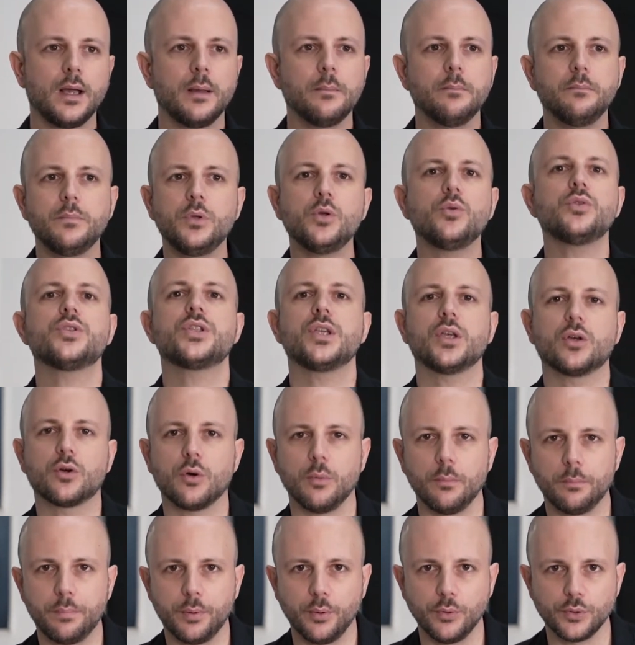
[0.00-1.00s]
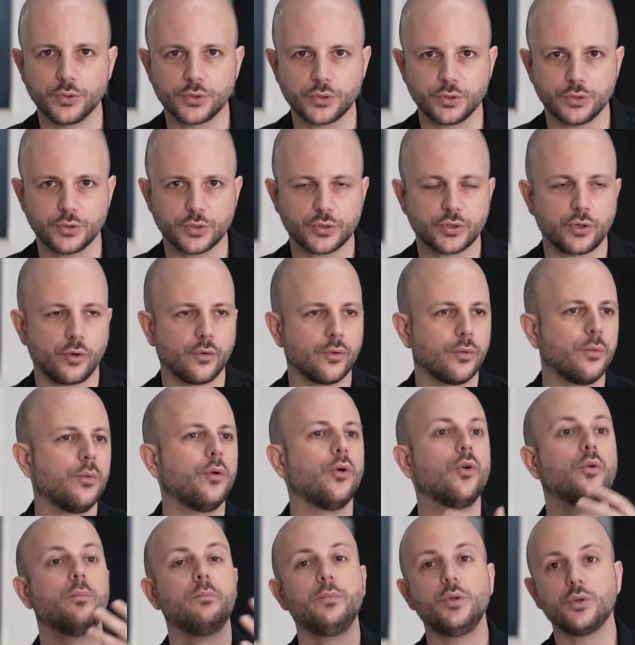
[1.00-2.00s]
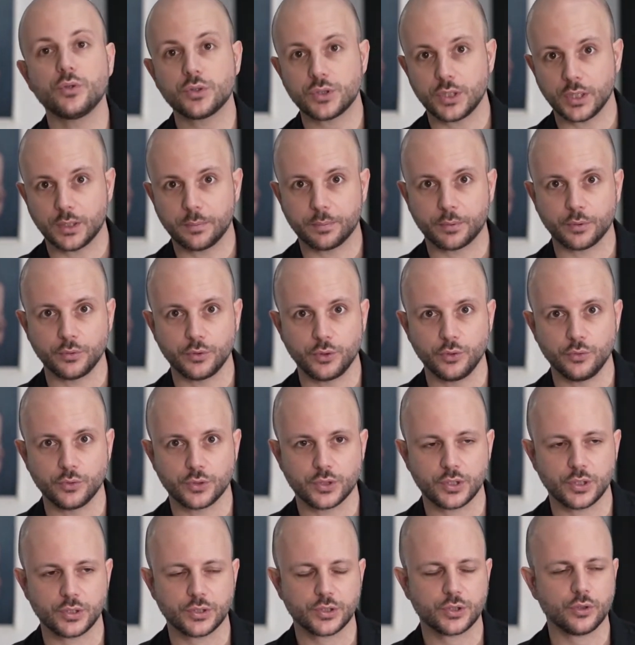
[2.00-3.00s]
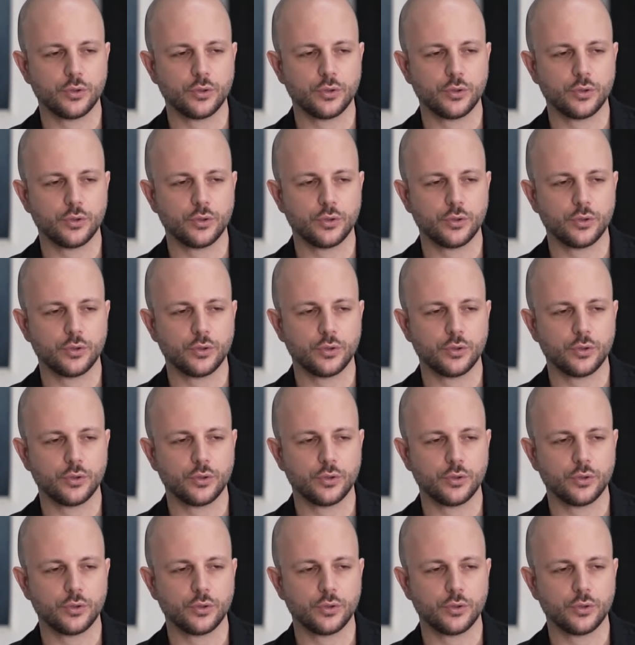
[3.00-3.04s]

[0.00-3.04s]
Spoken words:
music composers or music producers.